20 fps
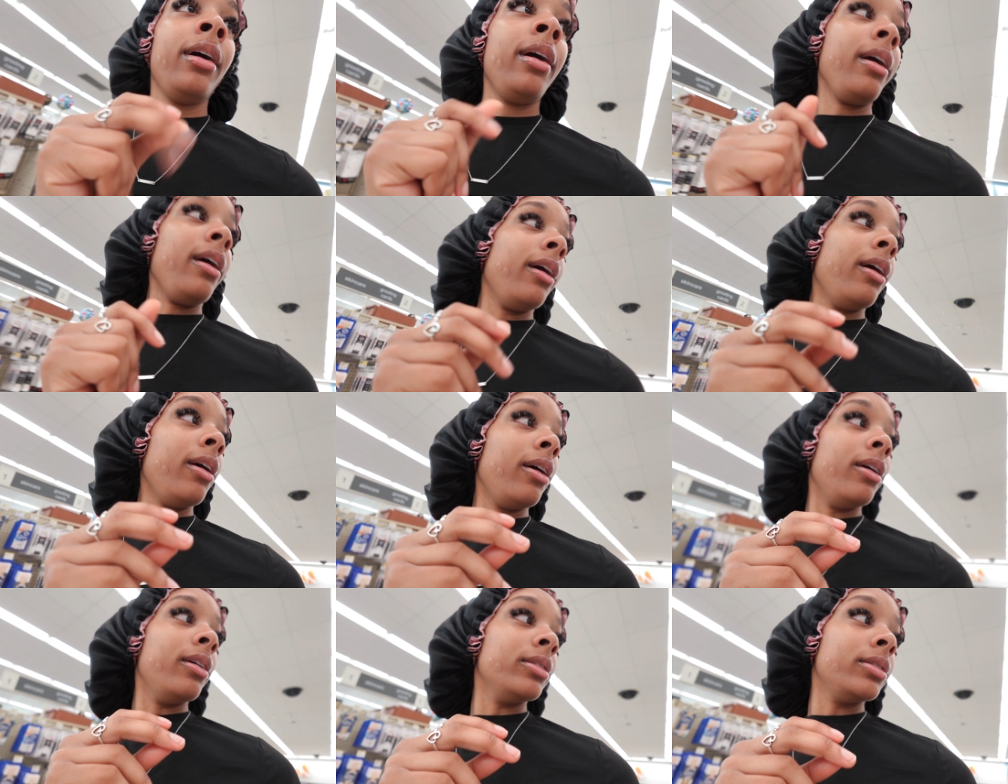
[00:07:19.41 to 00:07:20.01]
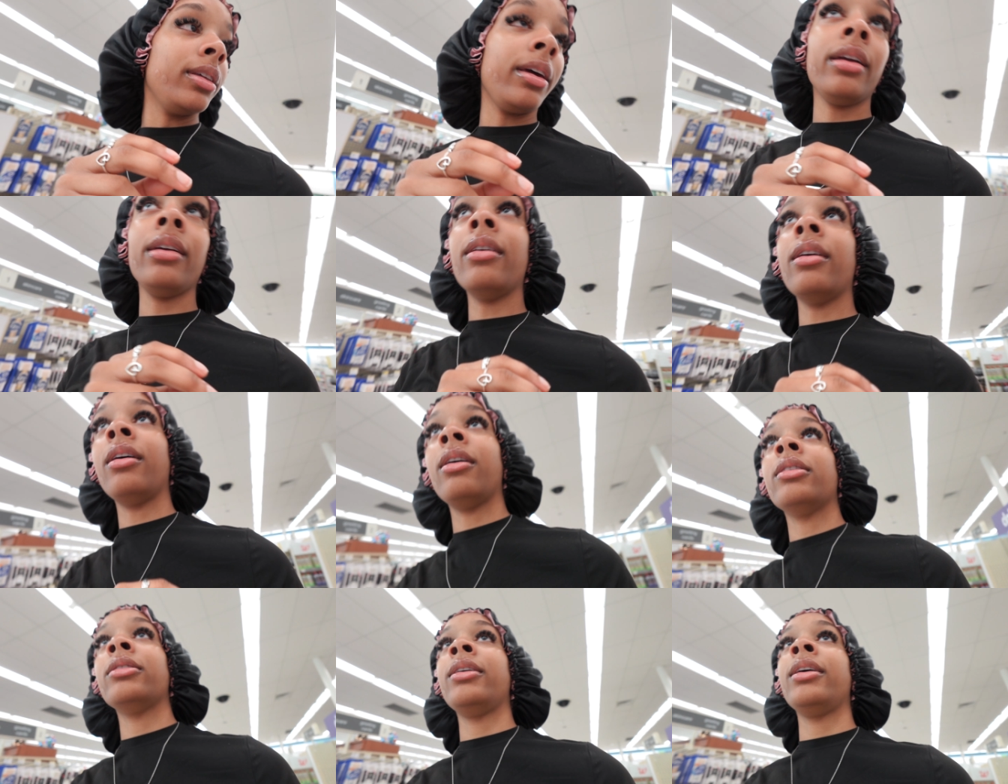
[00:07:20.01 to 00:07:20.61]
All day,
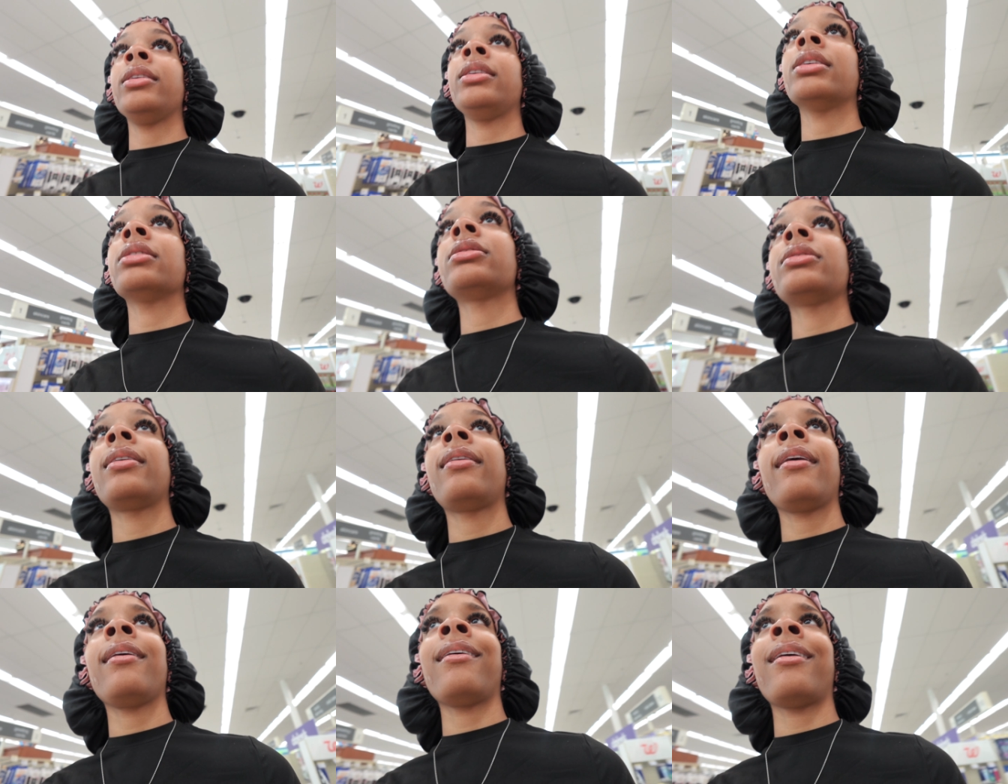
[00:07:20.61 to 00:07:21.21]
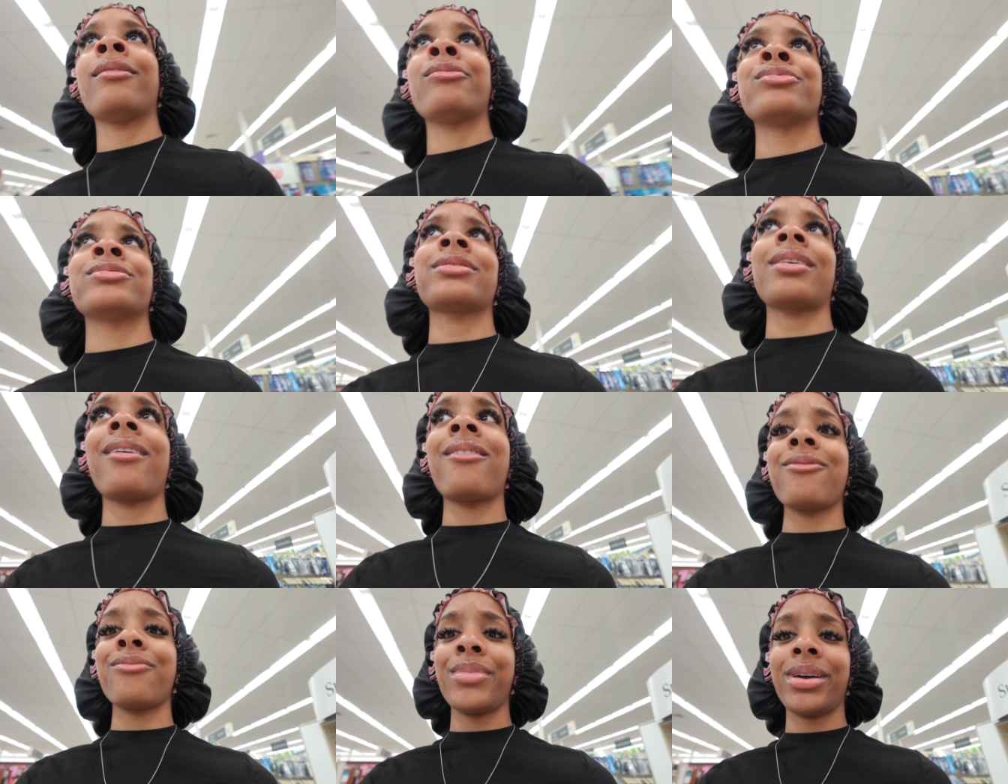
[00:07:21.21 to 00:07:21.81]
all day yesterday, I was
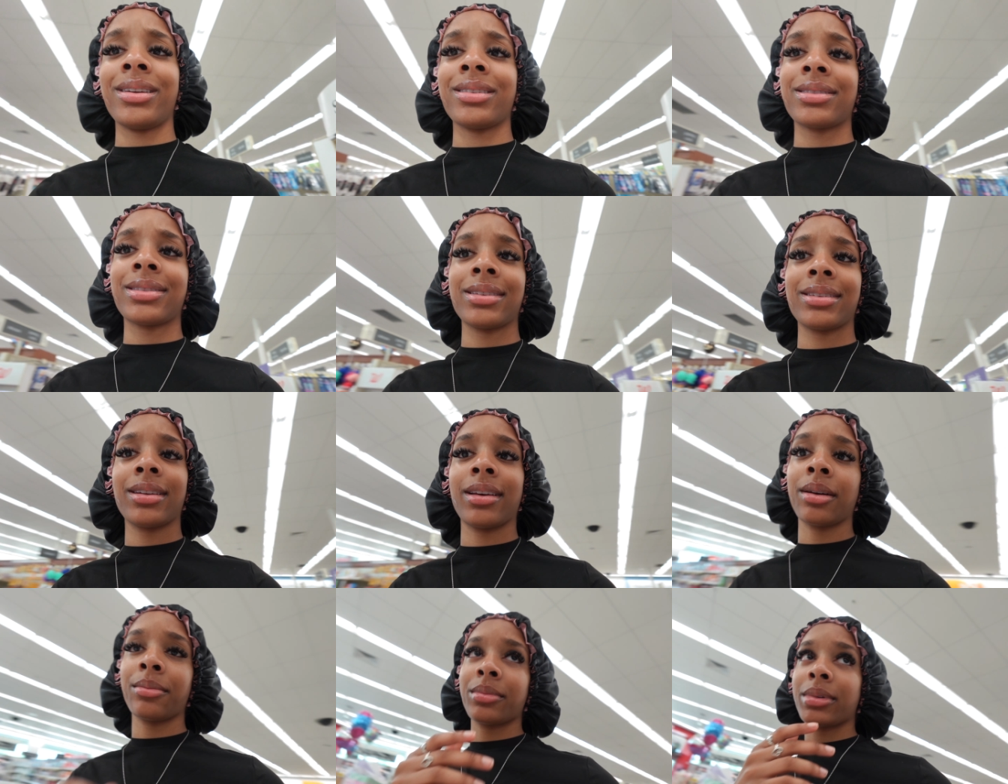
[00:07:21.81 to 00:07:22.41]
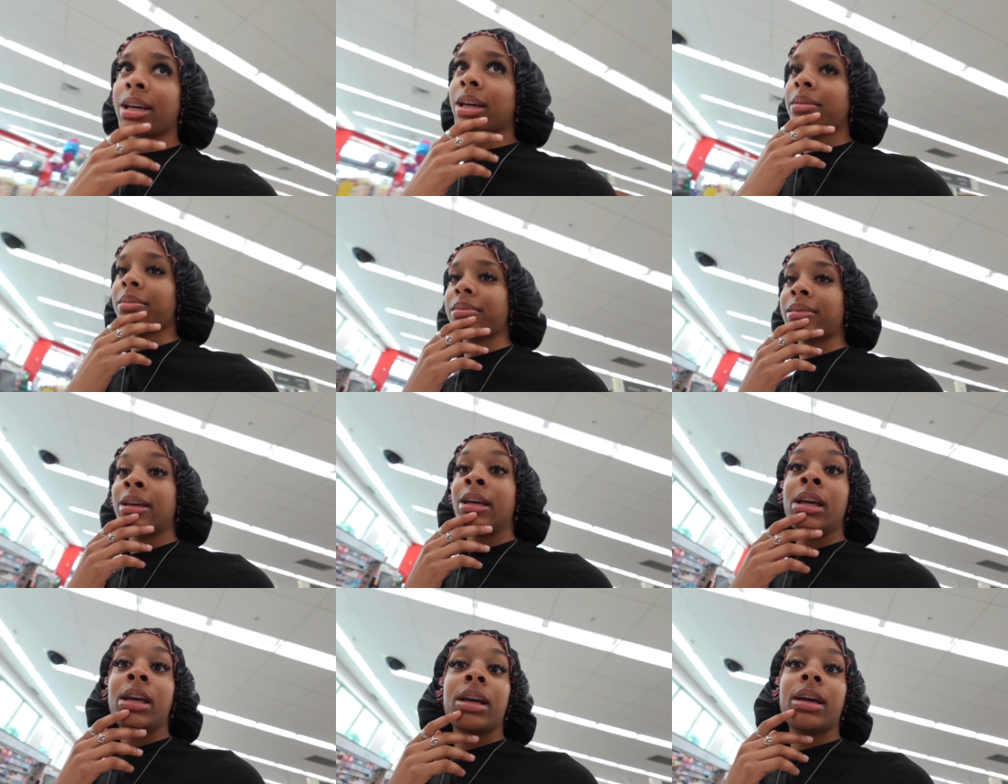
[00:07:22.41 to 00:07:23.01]
on medicine. I'm not,
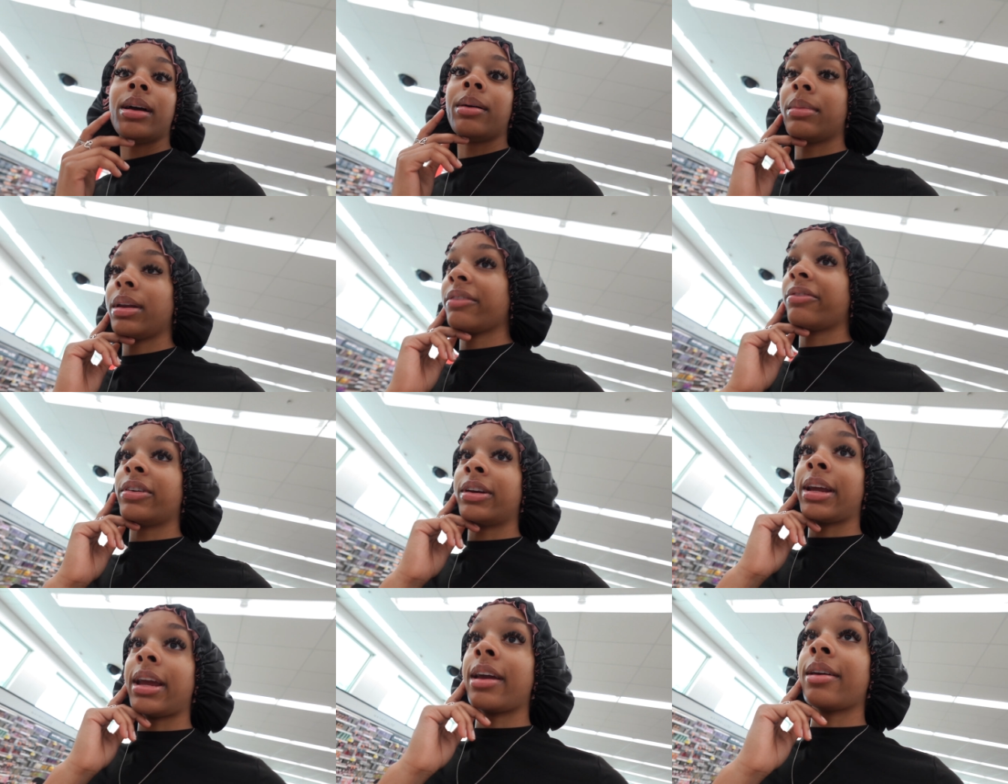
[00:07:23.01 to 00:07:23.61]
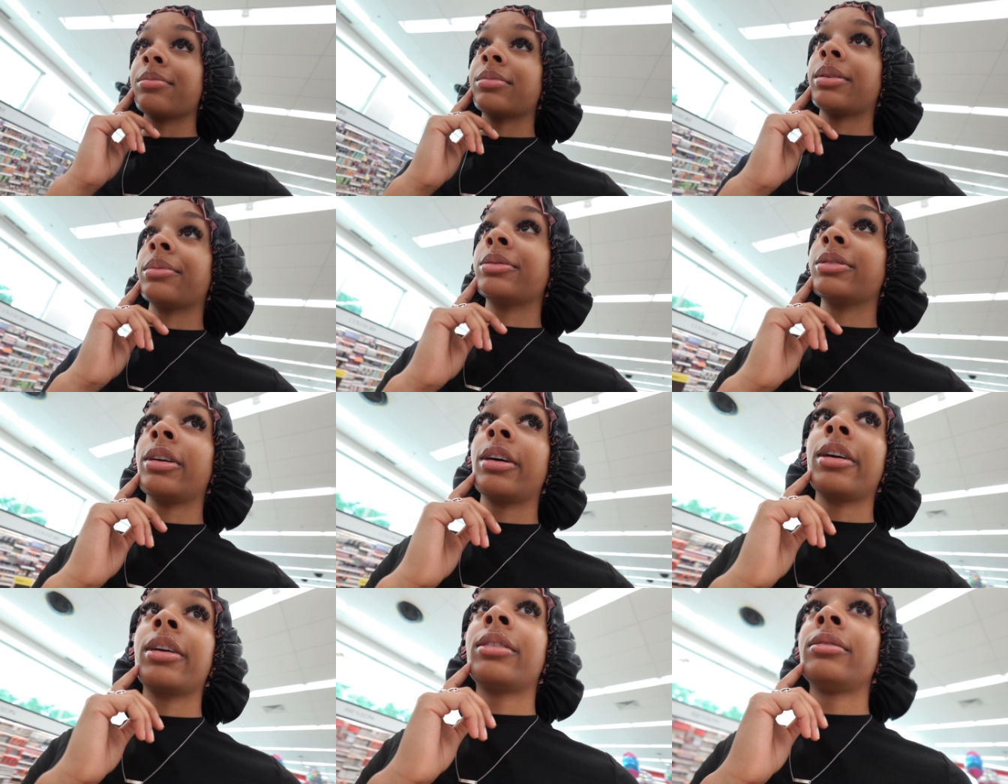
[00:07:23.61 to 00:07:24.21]
I'm not for the games, I'm
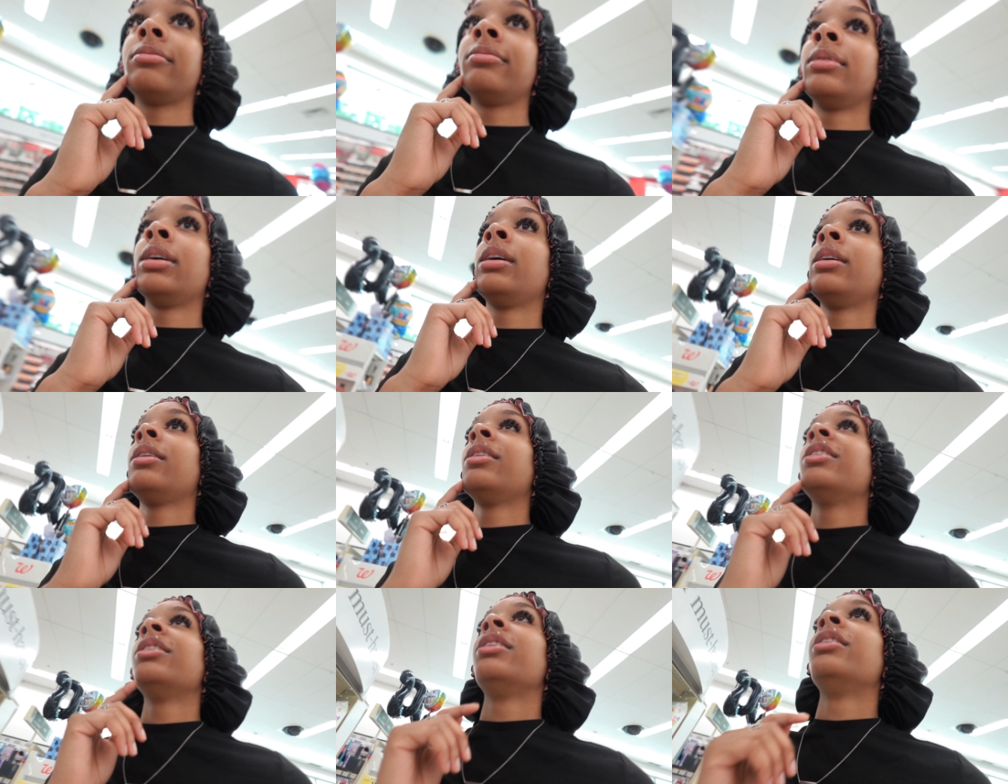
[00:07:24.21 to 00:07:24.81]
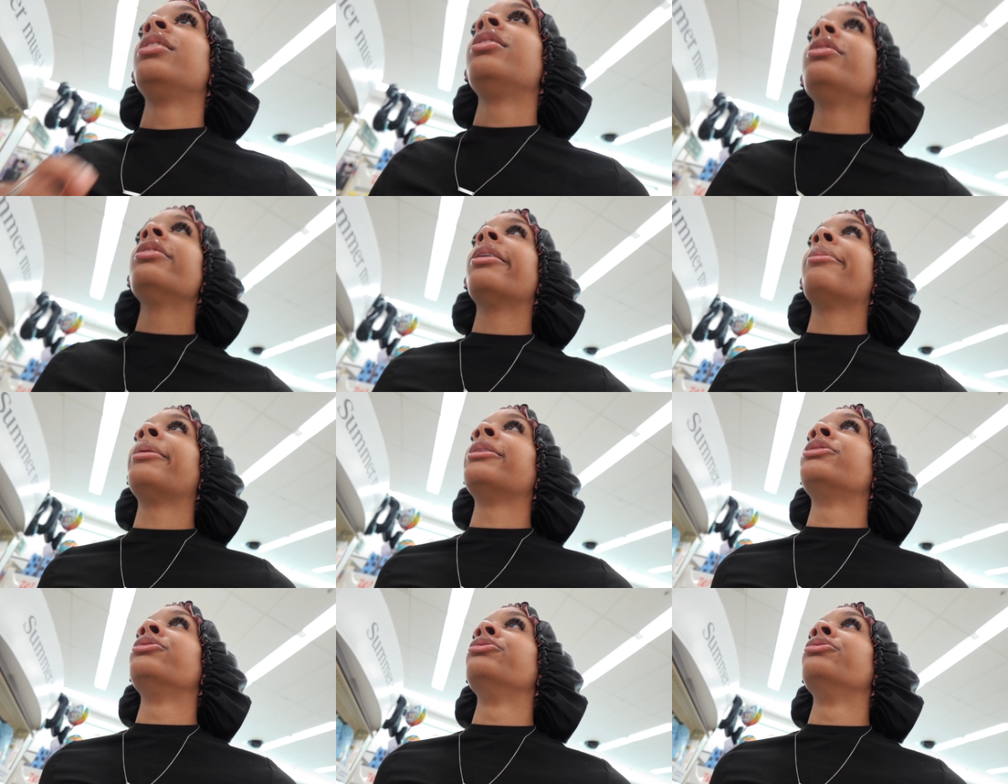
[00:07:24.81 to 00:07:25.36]
sorry. You're not about